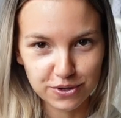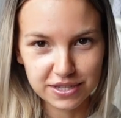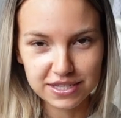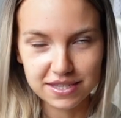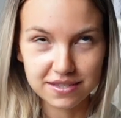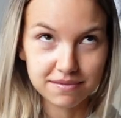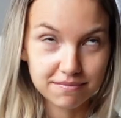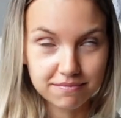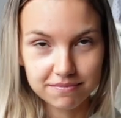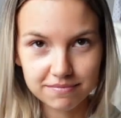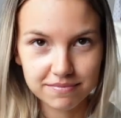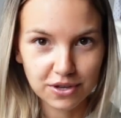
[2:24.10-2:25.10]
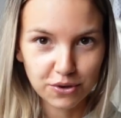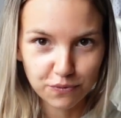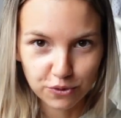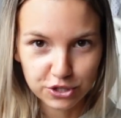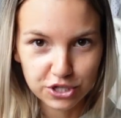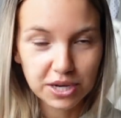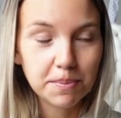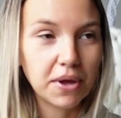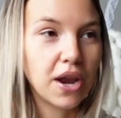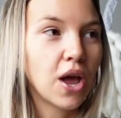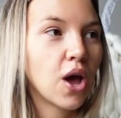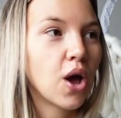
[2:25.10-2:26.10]
this is unfortunate,
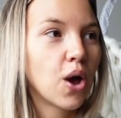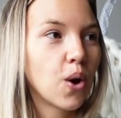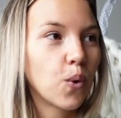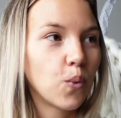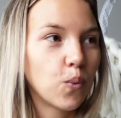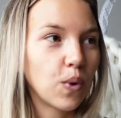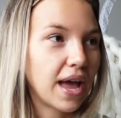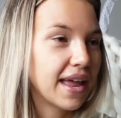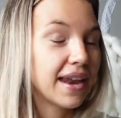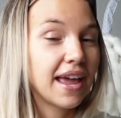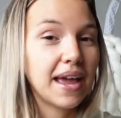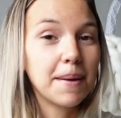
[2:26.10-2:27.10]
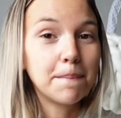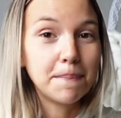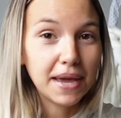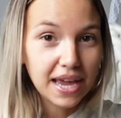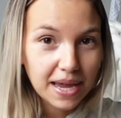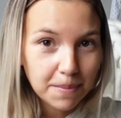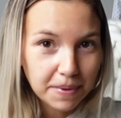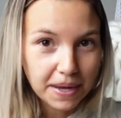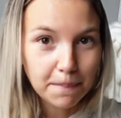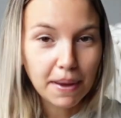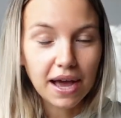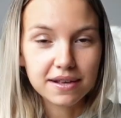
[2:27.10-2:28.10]
but when a
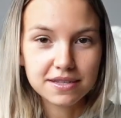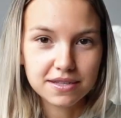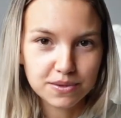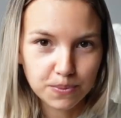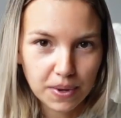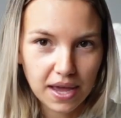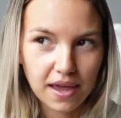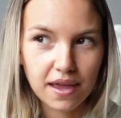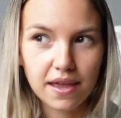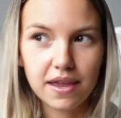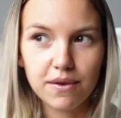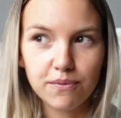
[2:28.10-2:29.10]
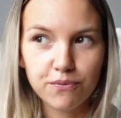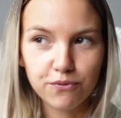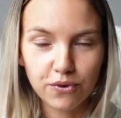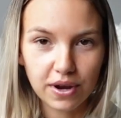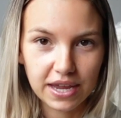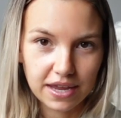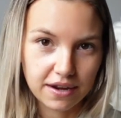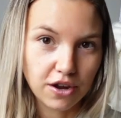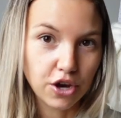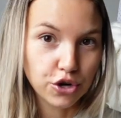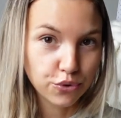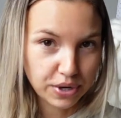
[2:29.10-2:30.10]
baby passes away in
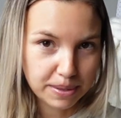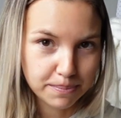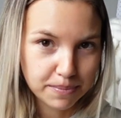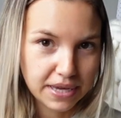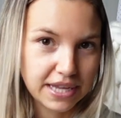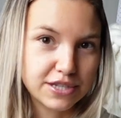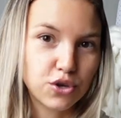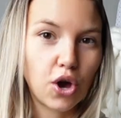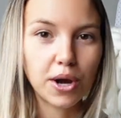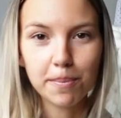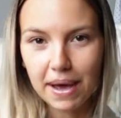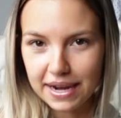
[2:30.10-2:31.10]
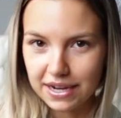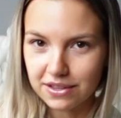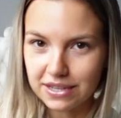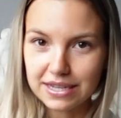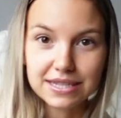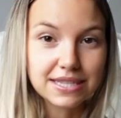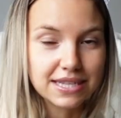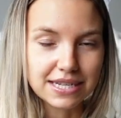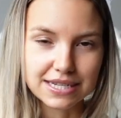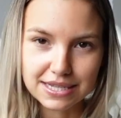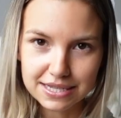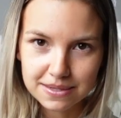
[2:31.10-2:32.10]
a crib, it's automatically
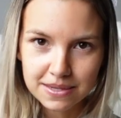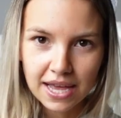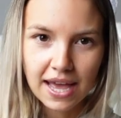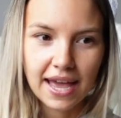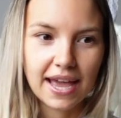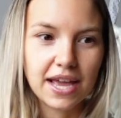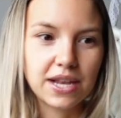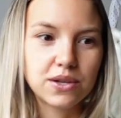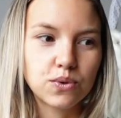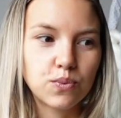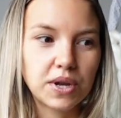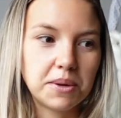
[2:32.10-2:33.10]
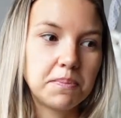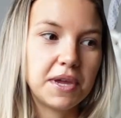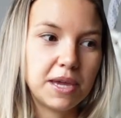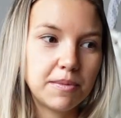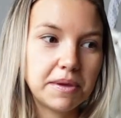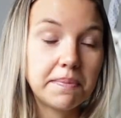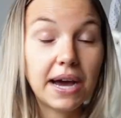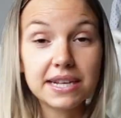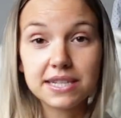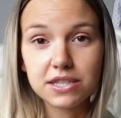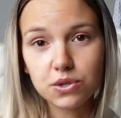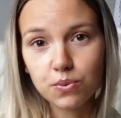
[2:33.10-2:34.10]
SIDS. And when a baby
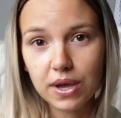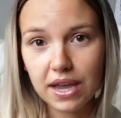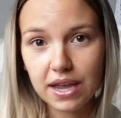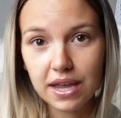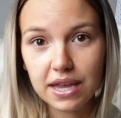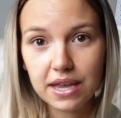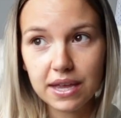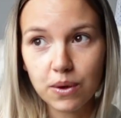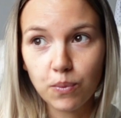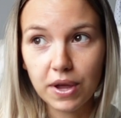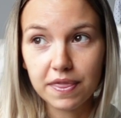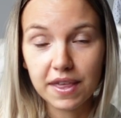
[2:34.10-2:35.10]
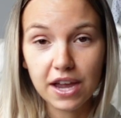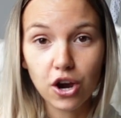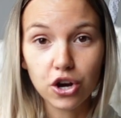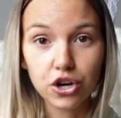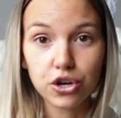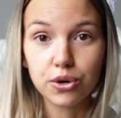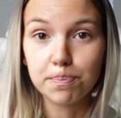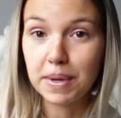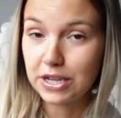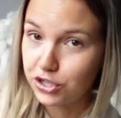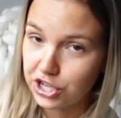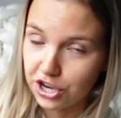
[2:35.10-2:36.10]
passes away when they are
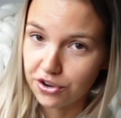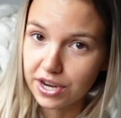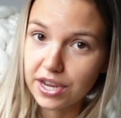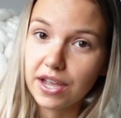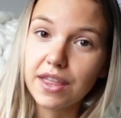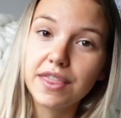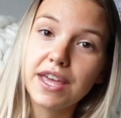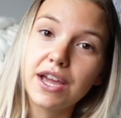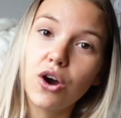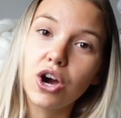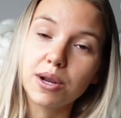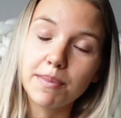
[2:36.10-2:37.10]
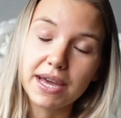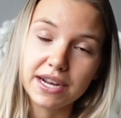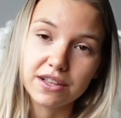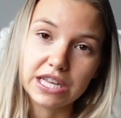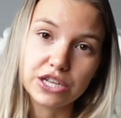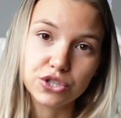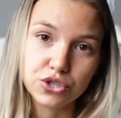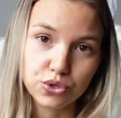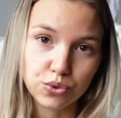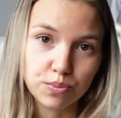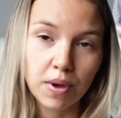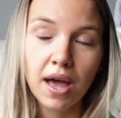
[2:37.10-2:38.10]
bed sharing, they automatically
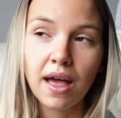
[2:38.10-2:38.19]
assume